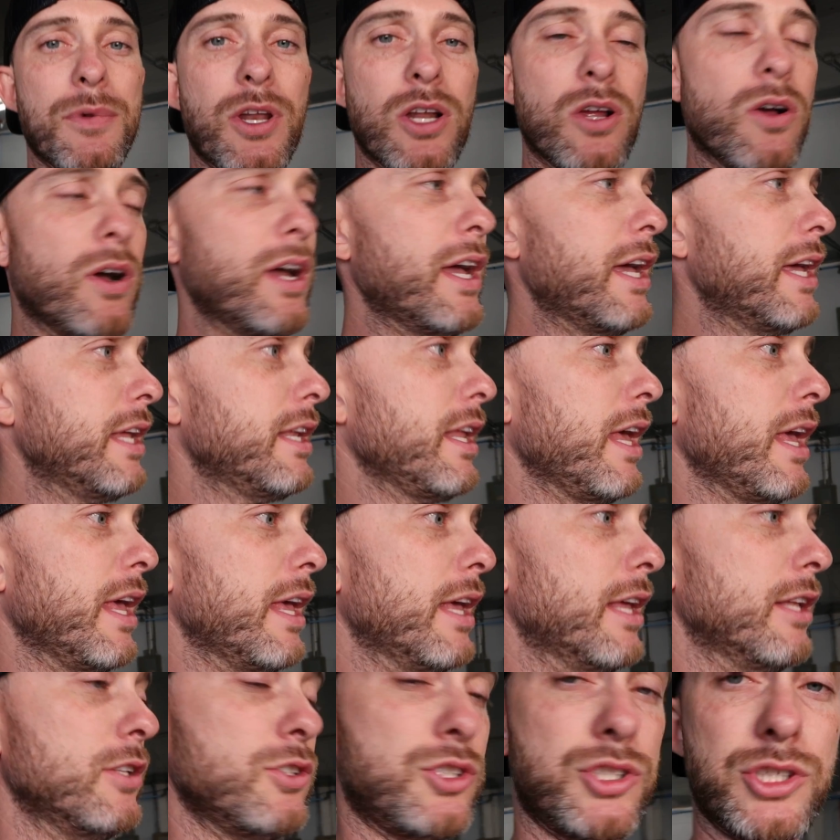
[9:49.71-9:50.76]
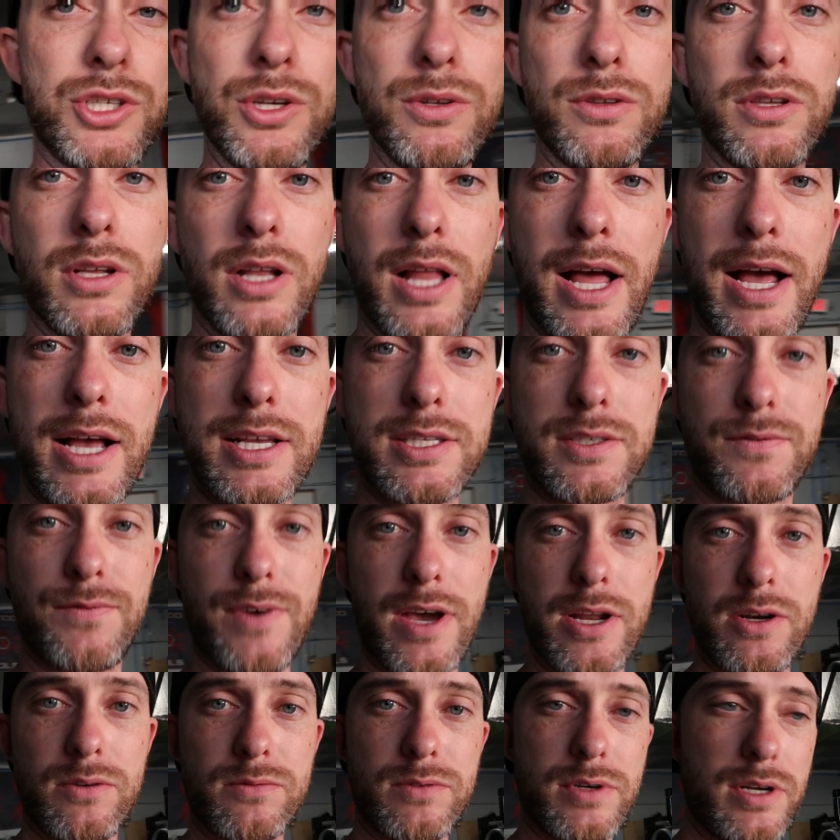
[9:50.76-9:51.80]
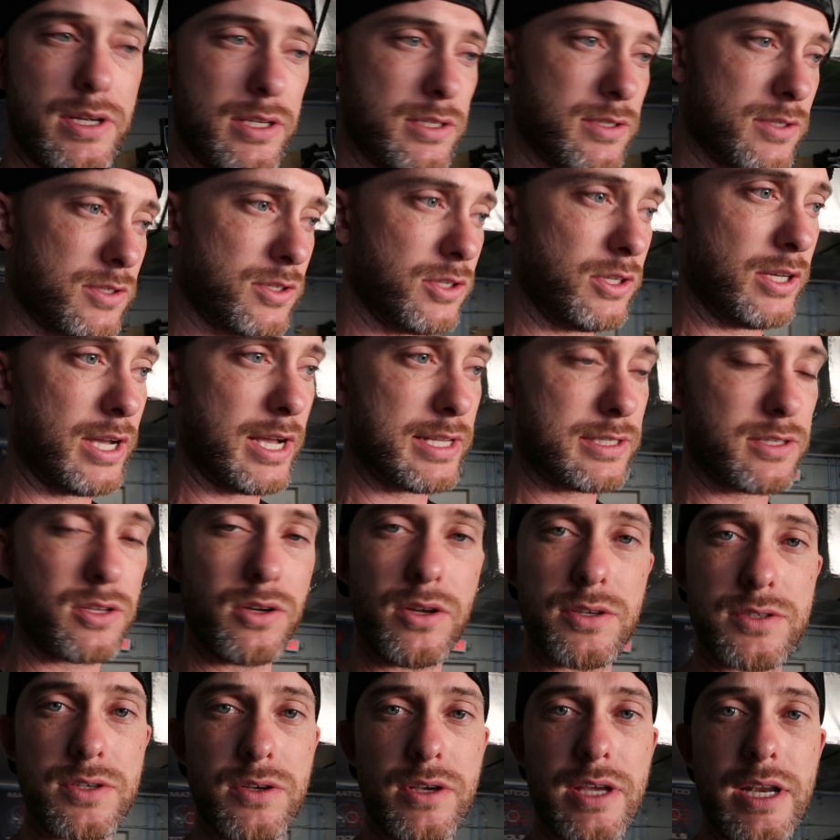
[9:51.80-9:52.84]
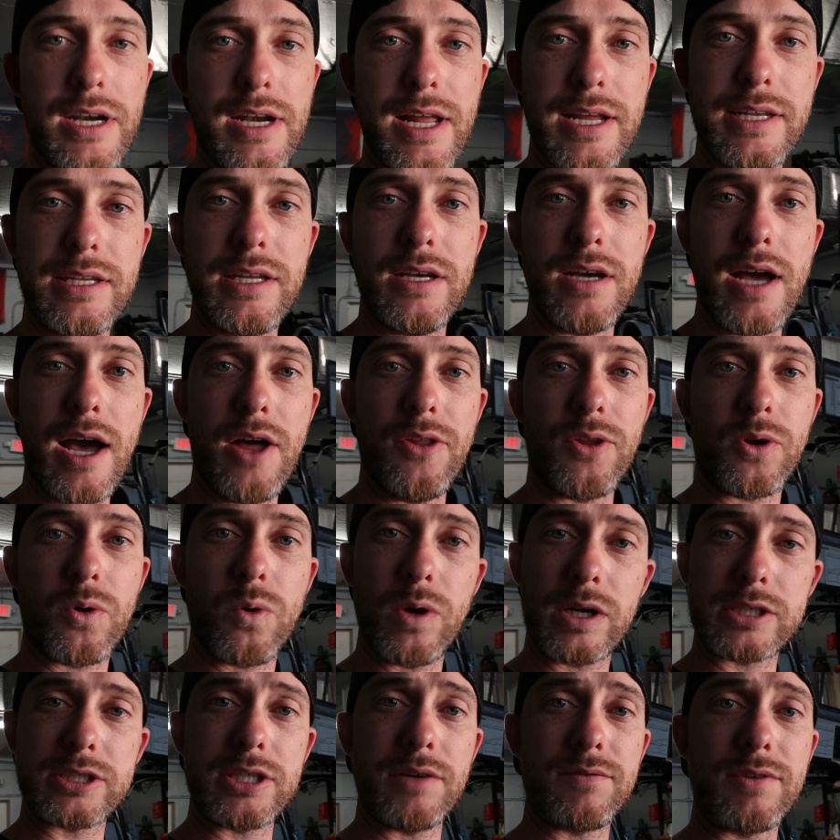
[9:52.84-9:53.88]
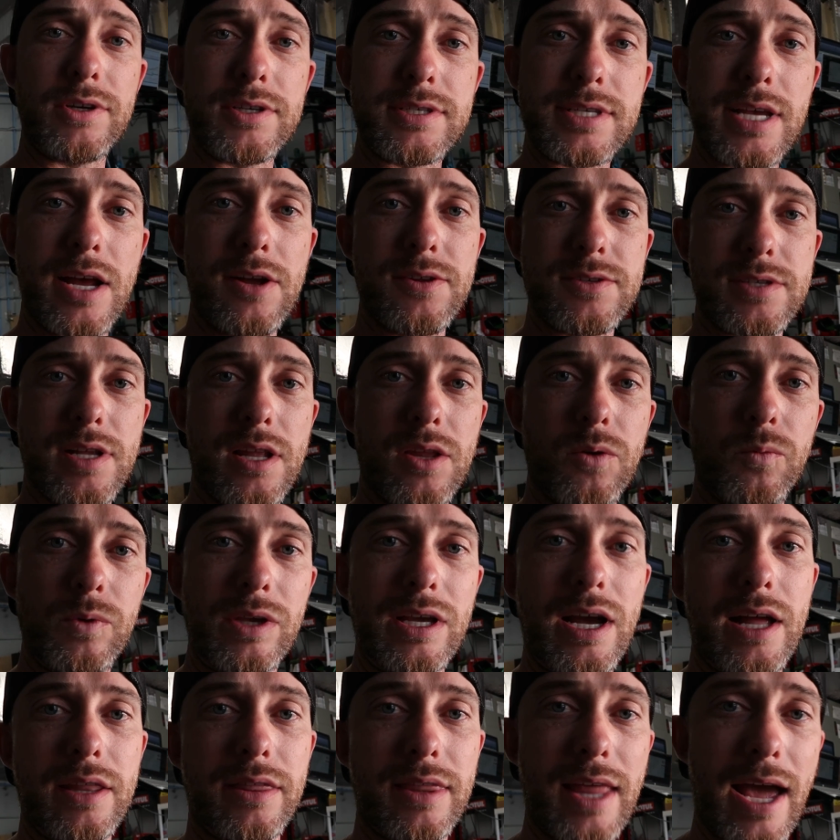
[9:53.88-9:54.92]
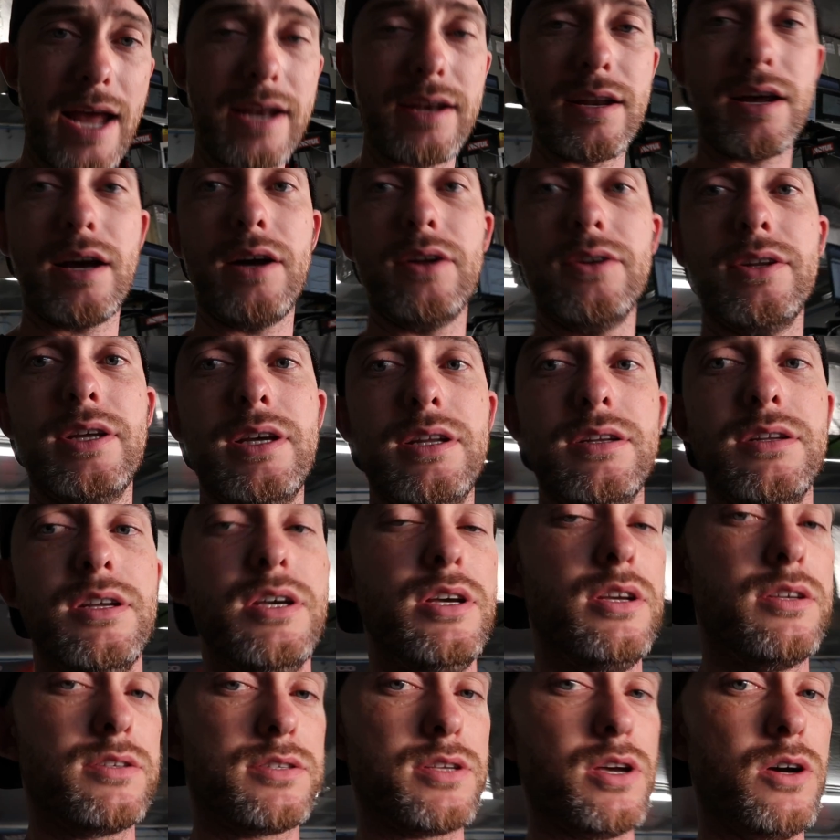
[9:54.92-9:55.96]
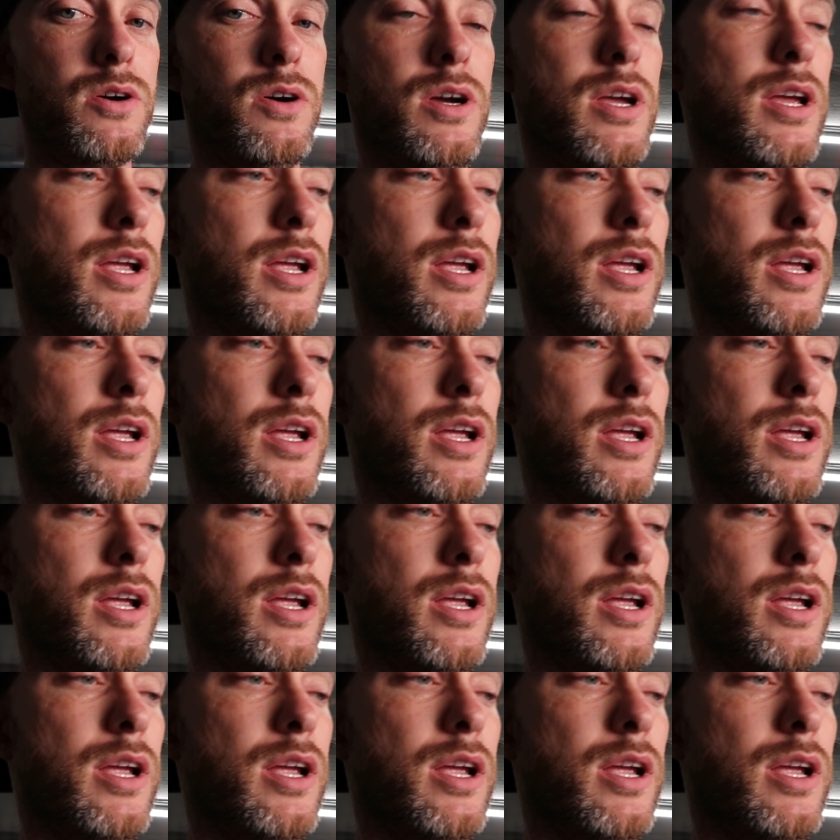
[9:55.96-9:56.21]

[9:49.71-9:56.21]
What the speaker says: gonna go ahead and shoot the last final run so you guys can also get an idea how the quick shifter sounds now that we got that dialed in. So